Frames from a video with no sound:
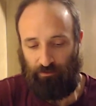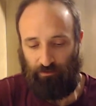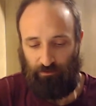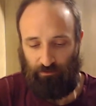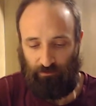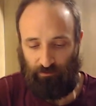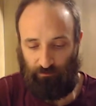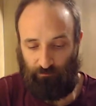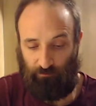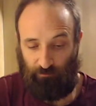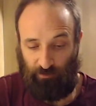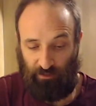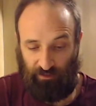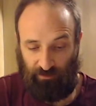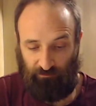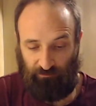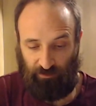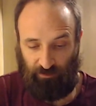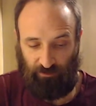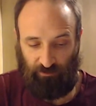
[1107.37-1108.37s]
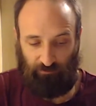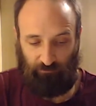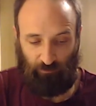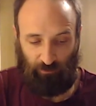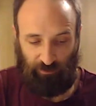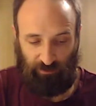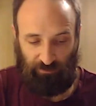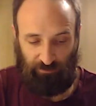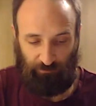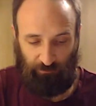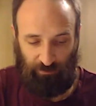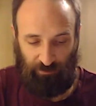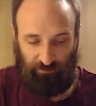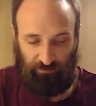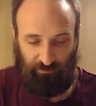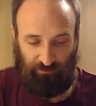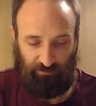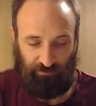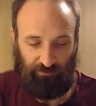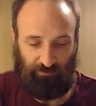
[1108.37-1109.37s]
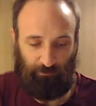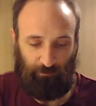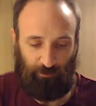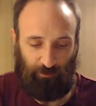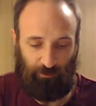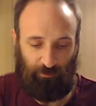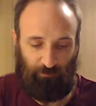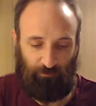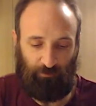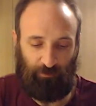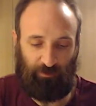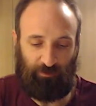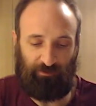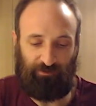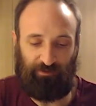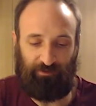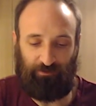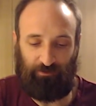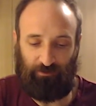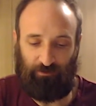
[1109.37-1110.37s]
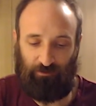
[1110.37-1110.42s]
The median value of white's pieces is small because they are